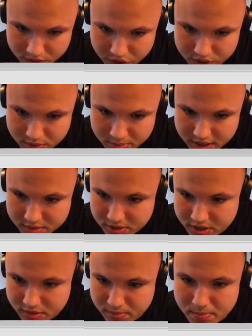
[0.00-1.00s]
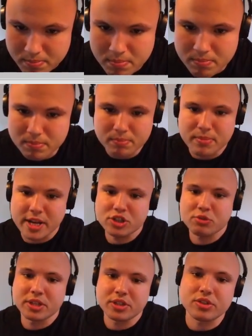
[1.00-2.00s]
use the Mesh
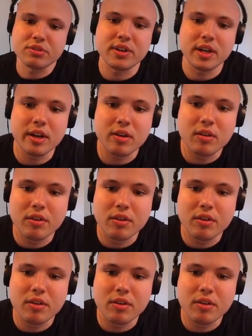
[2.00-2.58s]
Mixer file.